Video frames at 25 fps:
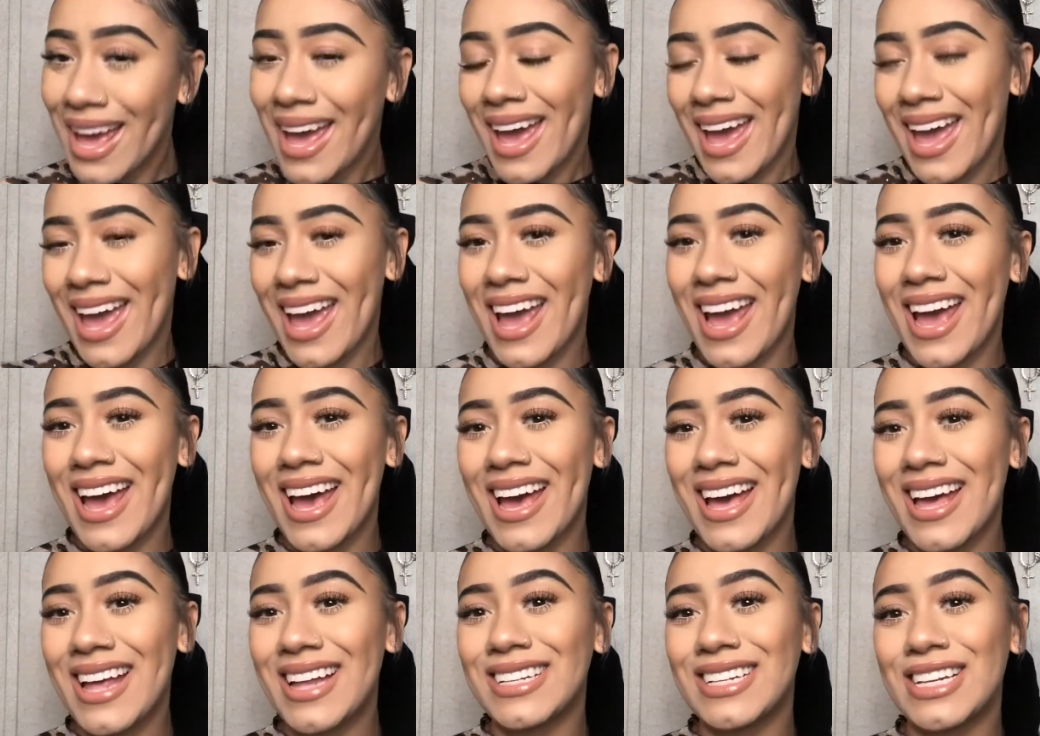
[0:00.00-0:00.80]

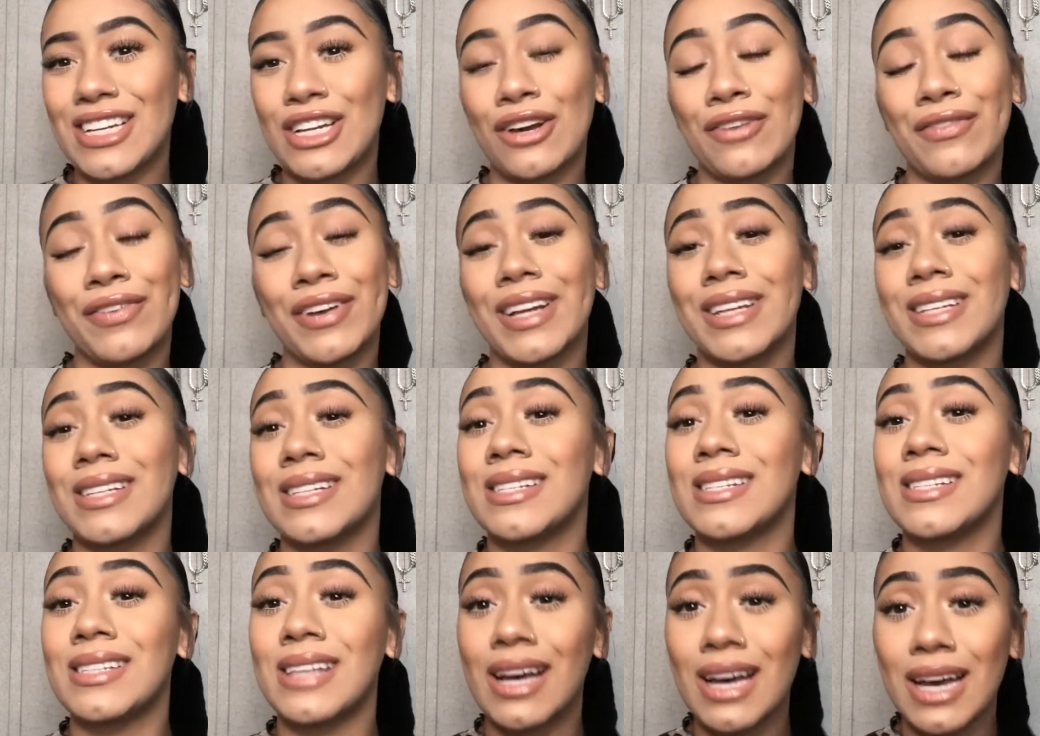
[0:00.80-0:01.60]
And don't forget to
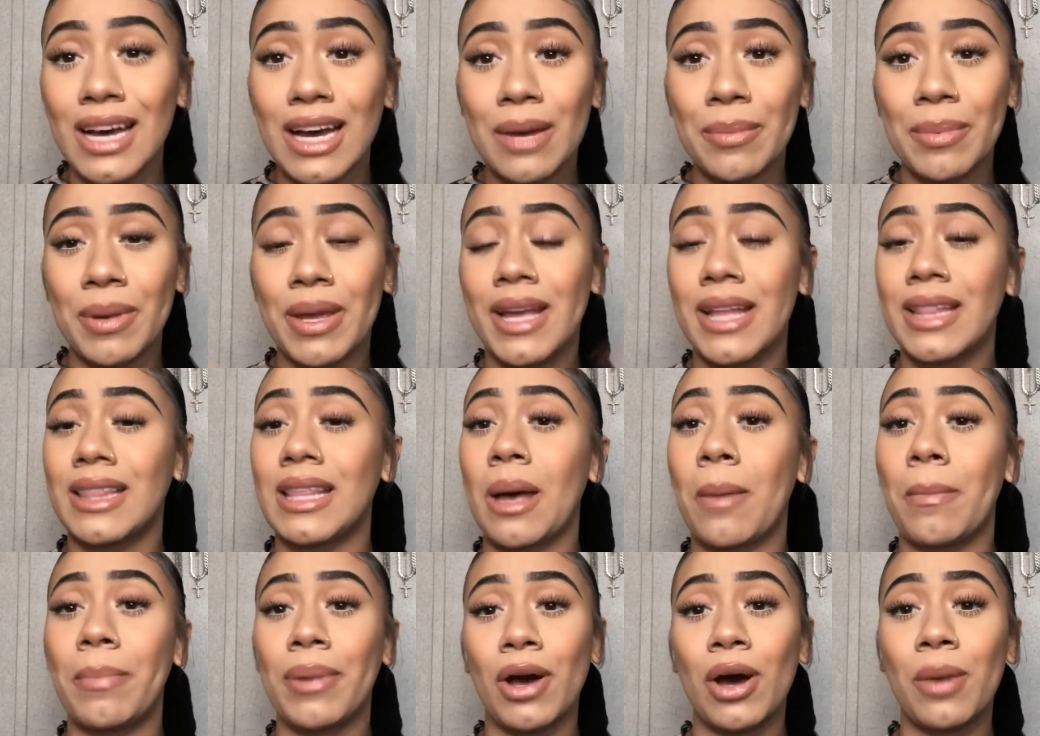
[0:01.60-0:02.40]
sub and hit
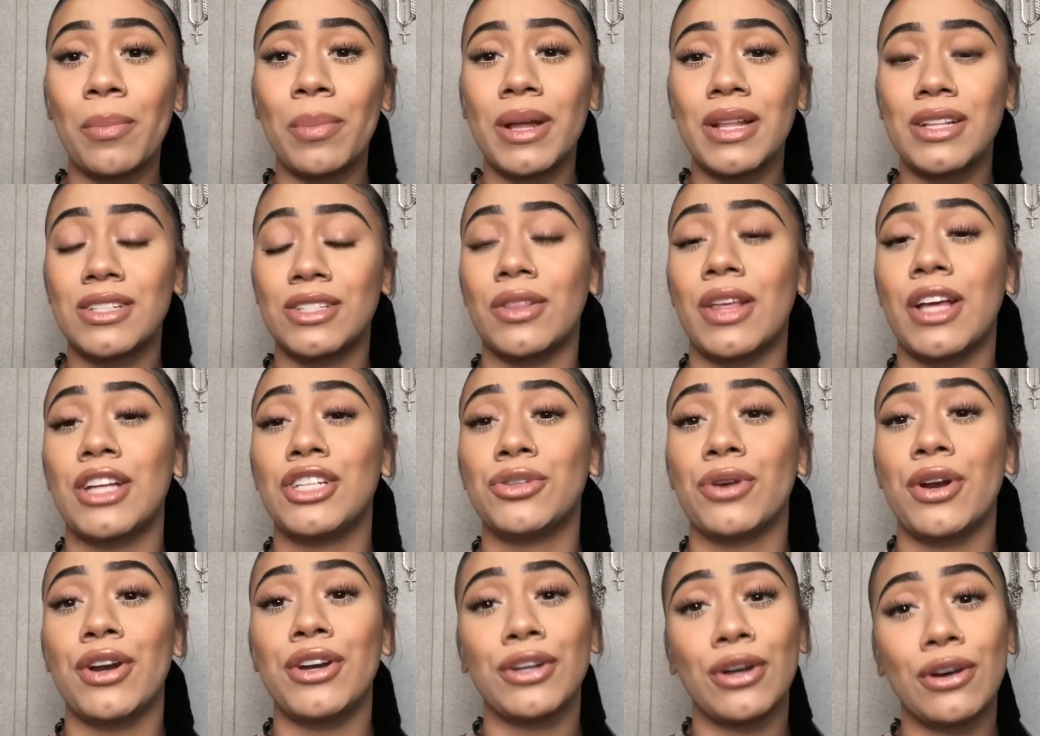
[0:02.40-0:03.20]
that bell button so that
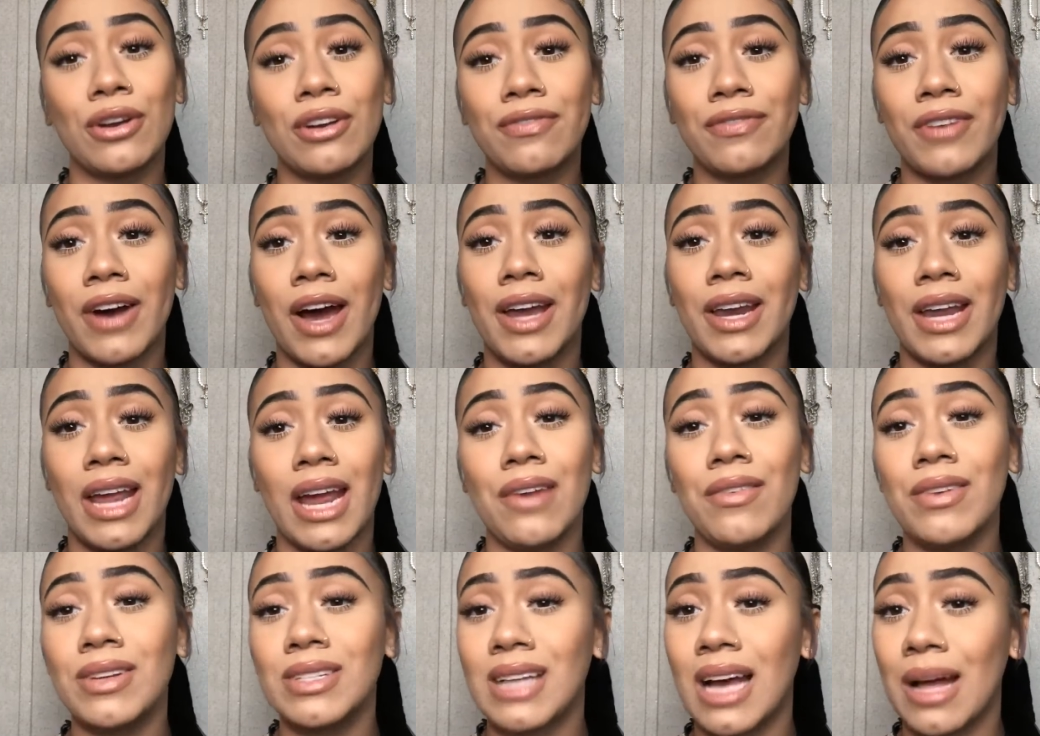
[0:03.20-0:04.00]
you are notified
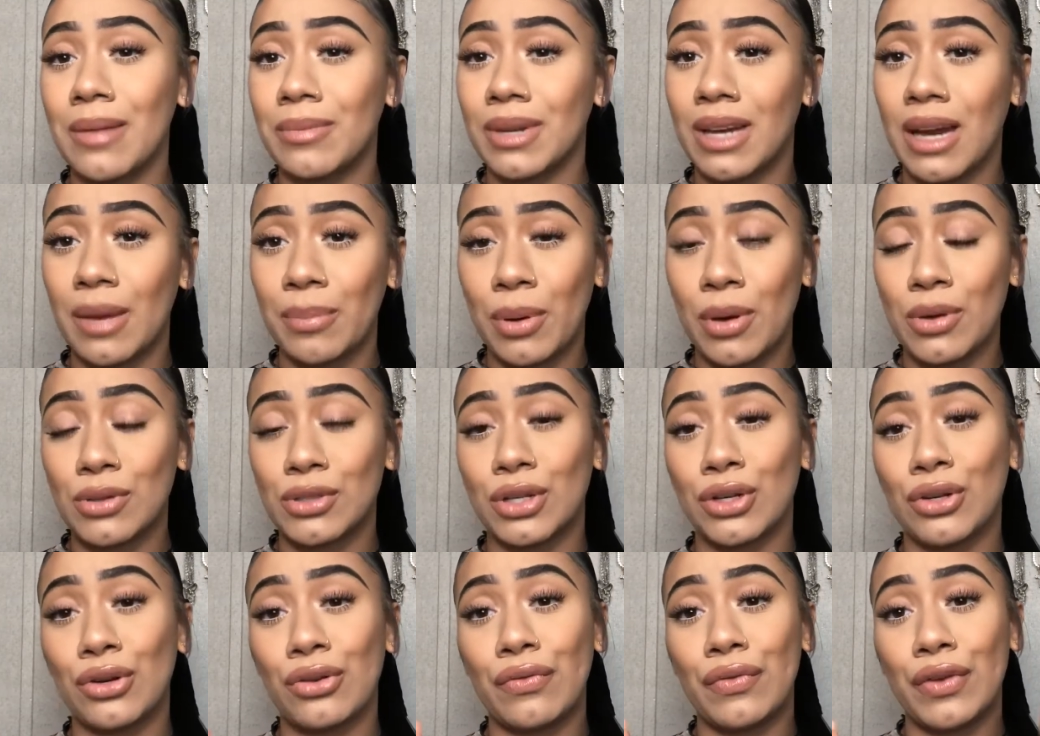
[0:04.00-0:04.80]
every time that I post a
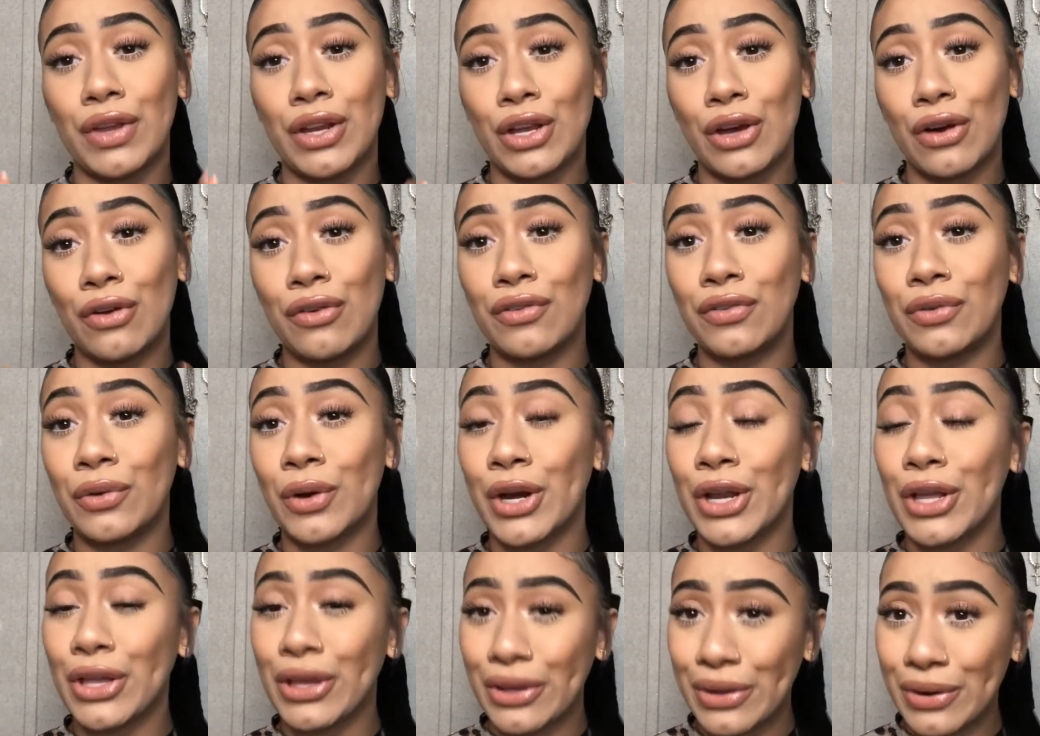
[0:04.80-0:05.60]
new video for
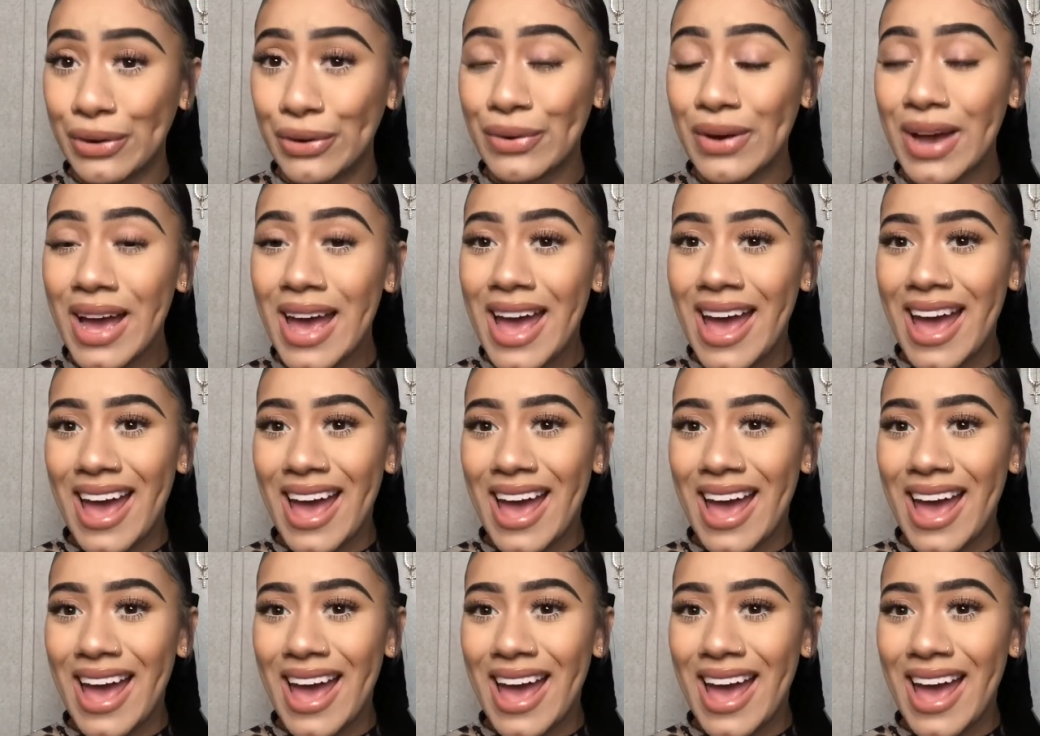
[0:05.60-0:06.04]
you.